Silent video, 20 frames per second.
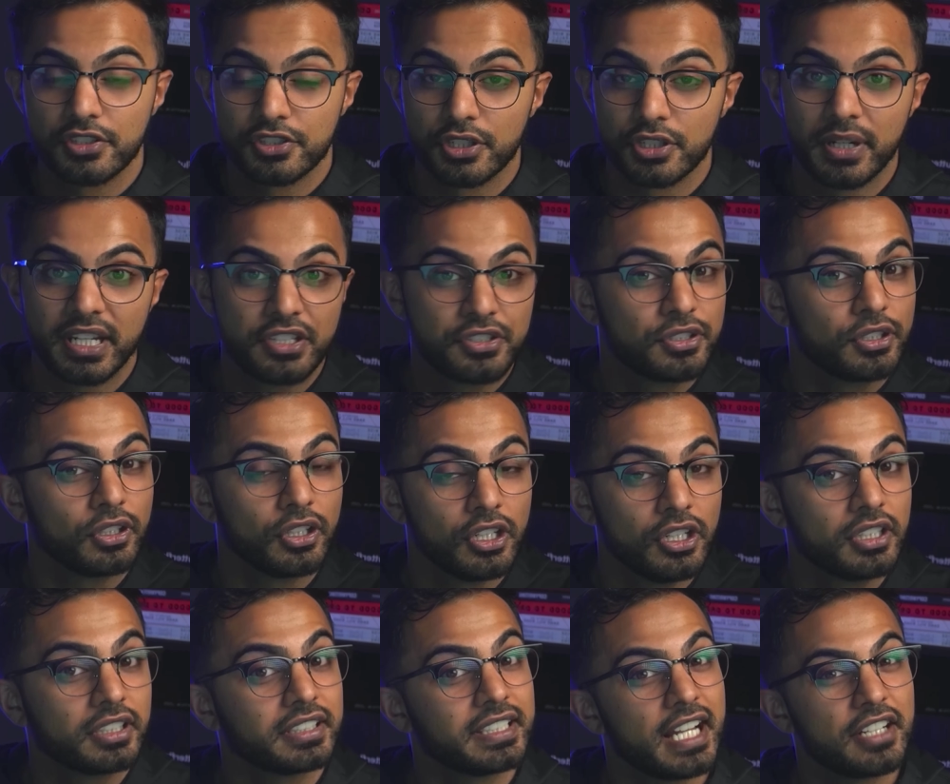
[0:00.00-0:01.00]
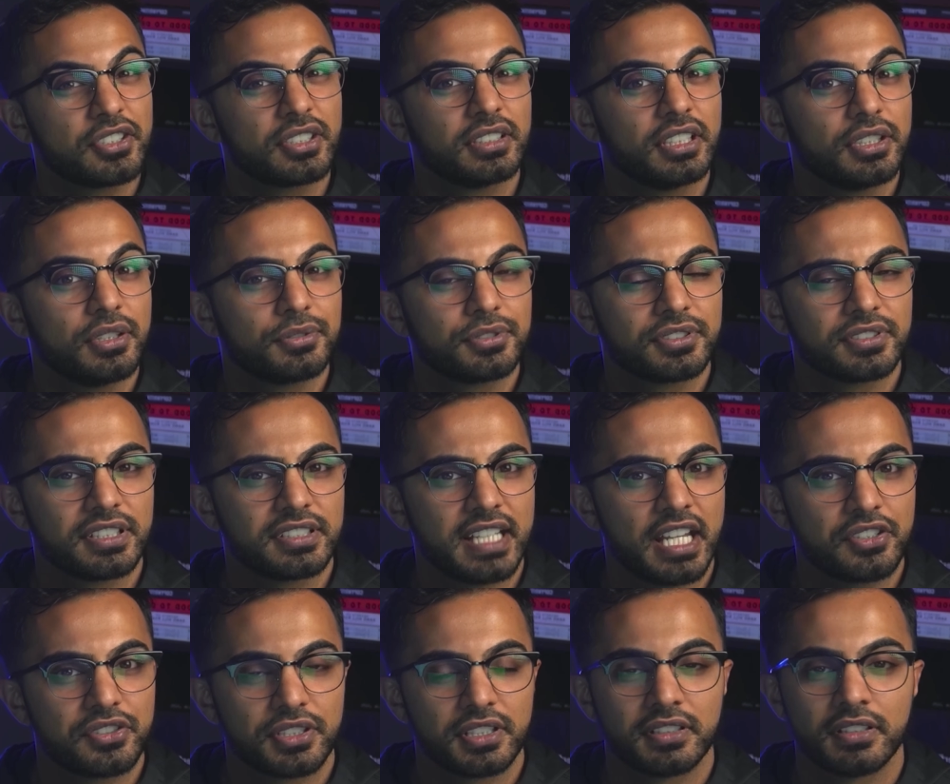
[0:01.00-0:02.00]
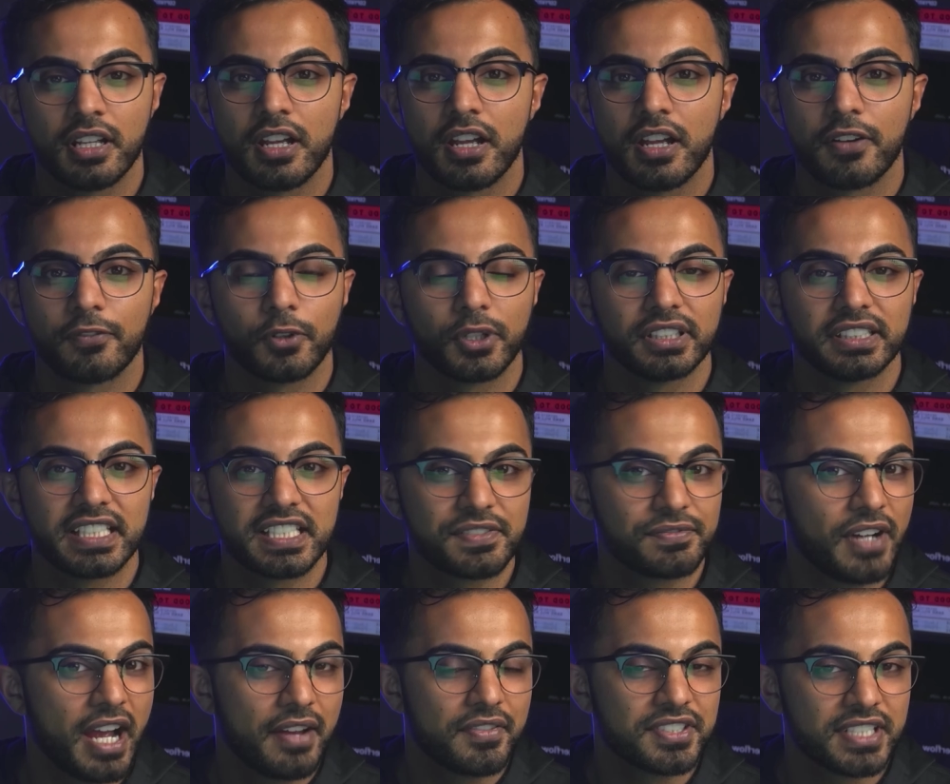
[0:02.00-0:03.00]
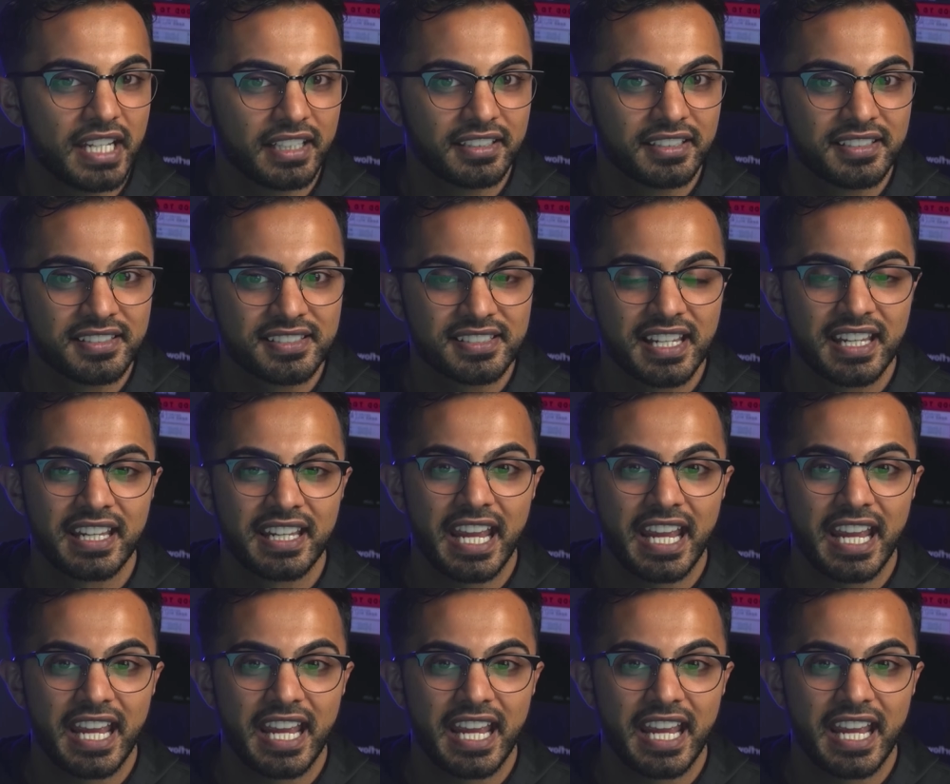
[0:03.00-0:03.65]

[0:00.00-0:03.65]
So, is your hook catching the user's attention for at least five seconds?